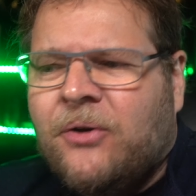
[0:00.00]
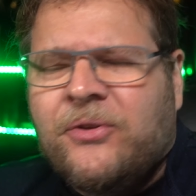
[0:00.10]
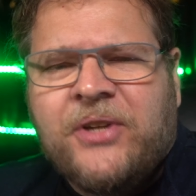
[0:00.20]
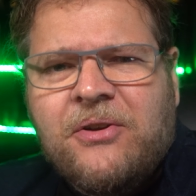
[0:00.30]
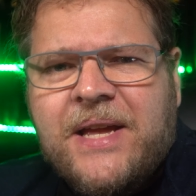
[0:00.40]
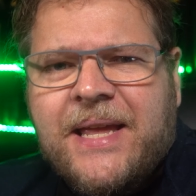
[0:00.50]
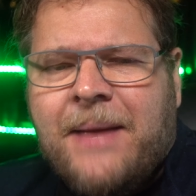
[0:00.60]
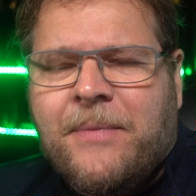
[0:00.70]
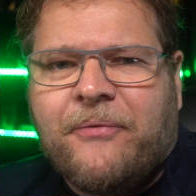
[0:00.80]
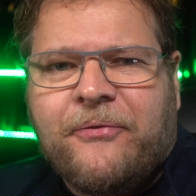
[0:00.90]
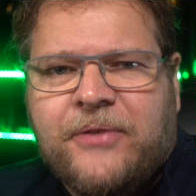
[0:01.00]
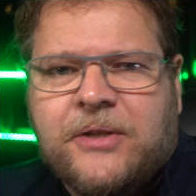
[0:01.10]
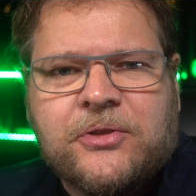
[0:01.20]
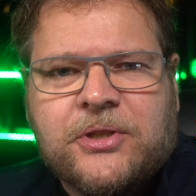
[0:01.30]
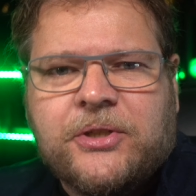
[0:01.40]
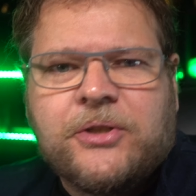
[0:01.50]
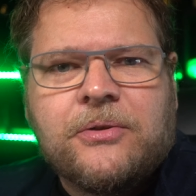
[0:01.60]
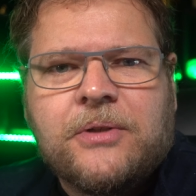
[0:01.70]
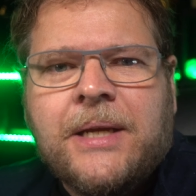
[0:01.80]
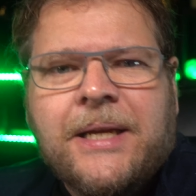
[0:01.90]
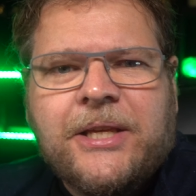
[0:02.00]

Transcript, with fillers: although the camera feels secure,